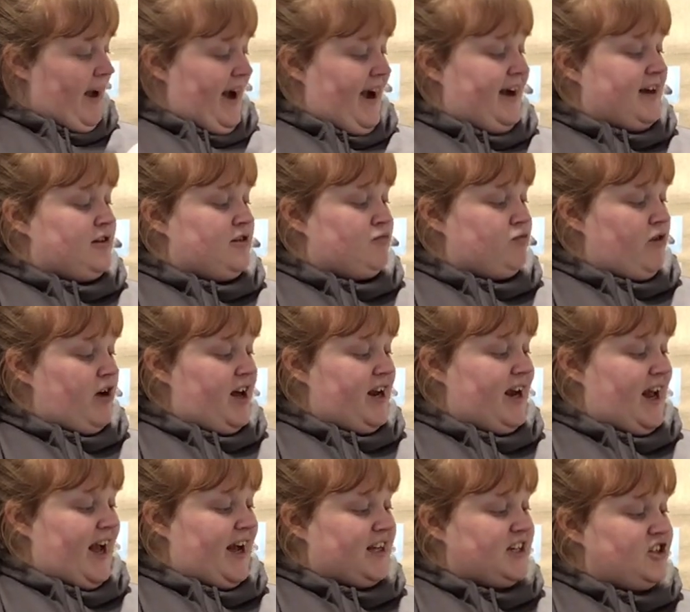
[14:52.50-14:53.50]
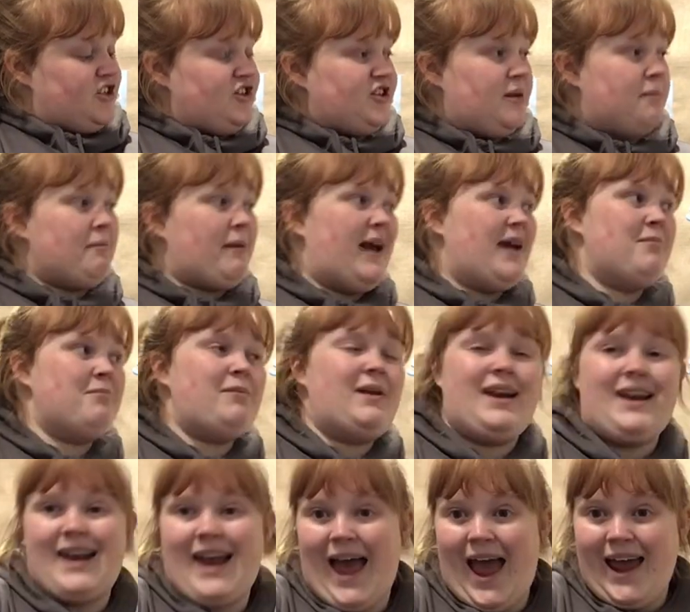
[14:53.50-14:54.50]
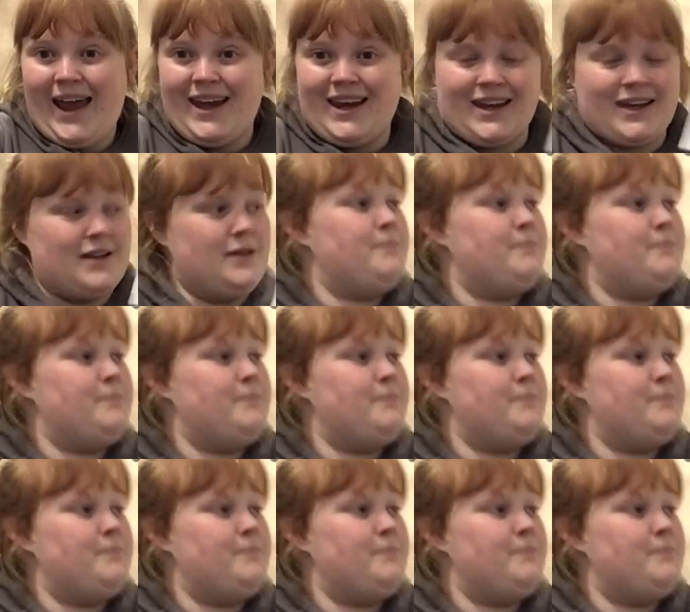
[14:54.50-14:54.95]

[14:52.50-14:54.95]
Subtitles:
and run and jump and play.